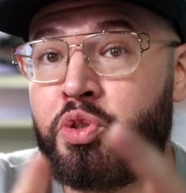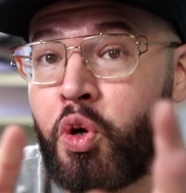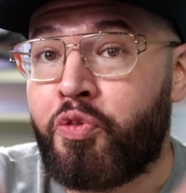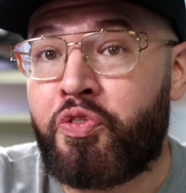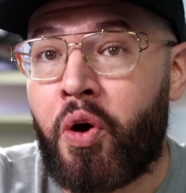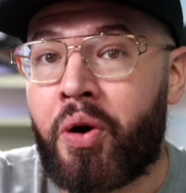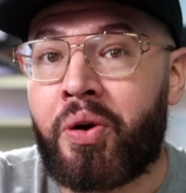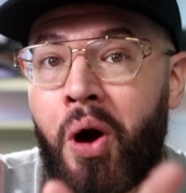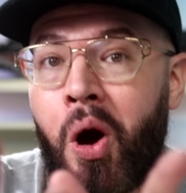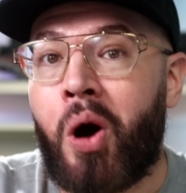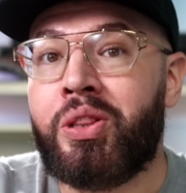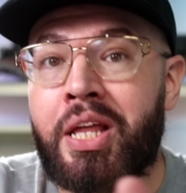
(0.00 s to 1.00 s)
So far,
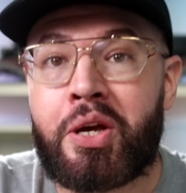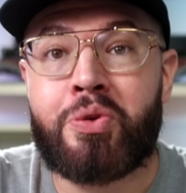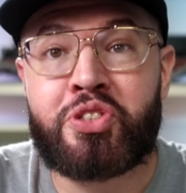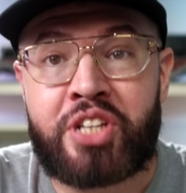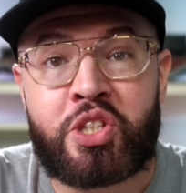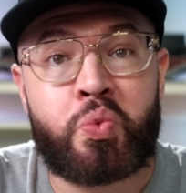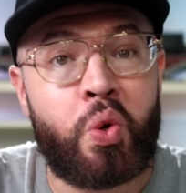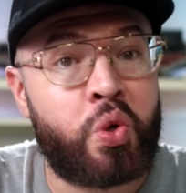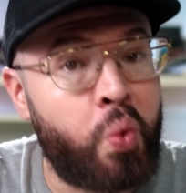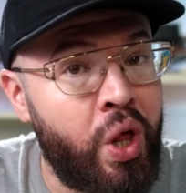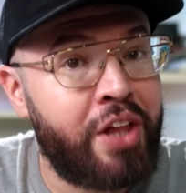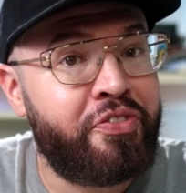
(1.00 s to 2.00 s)
all LEGO sets
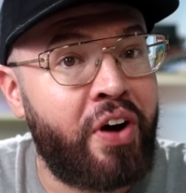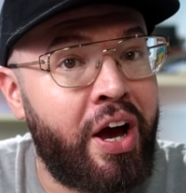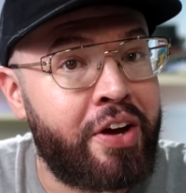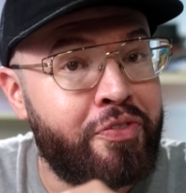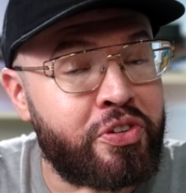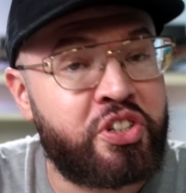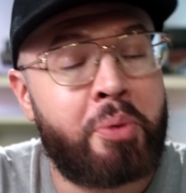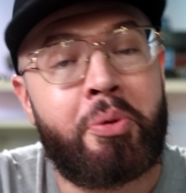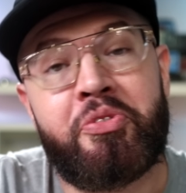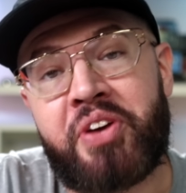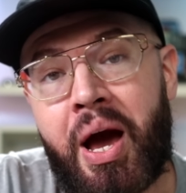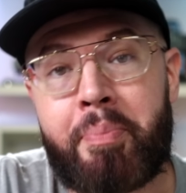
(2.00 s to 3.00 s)
will qualify for
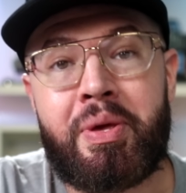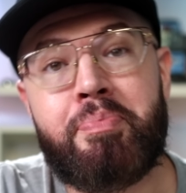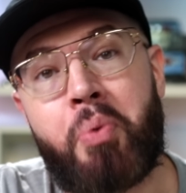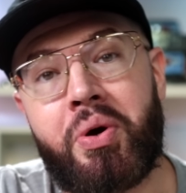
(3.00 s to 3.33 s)
double V I P